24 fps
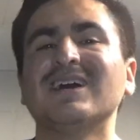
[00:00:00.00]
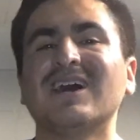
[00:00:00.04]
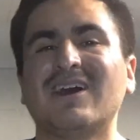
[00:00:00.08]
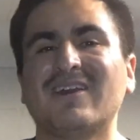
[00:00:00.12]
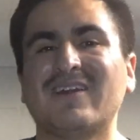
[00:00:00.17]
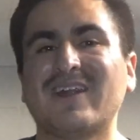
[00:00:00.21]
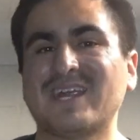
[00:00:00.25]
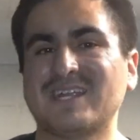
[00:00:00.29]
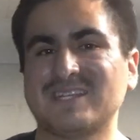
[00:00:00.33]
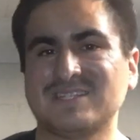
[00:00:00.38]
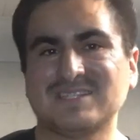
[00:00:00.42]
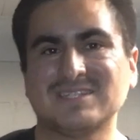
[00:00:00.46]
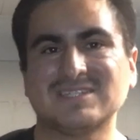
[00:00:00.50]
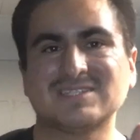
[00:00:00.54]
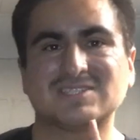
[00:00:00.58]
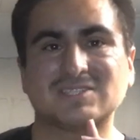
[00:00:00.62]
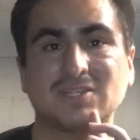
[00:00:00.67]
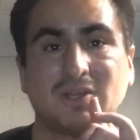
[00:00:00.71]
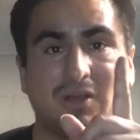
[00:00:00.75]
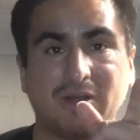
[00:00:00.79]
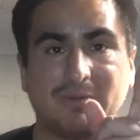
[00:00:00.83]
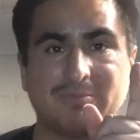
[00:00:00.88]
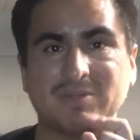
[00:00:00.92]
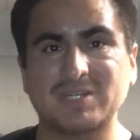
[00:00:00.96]
Alright,
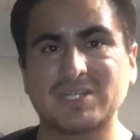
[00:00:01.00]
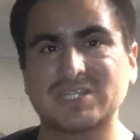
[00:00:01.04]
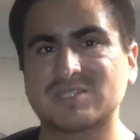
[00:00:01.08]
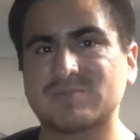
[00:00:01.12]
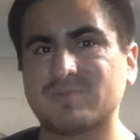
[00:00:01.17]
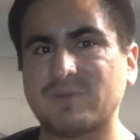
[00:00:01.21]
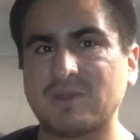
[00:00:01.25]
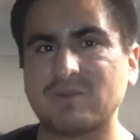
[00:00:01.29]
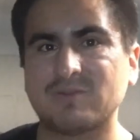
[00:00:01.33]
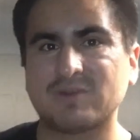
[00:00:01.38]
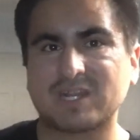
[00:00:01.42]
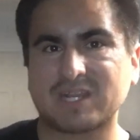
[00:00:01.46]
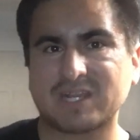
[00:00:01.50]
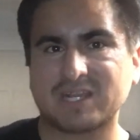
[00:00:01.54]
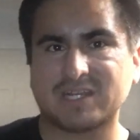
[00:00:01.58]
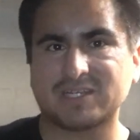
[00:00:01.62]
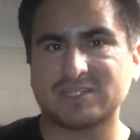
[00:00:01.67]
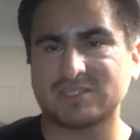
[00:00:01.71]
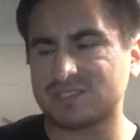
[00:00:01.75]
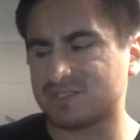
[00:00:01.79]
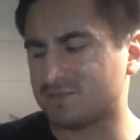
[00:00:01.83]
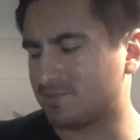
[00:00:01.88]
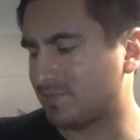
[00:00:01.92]
so I'm going to explain what I got in this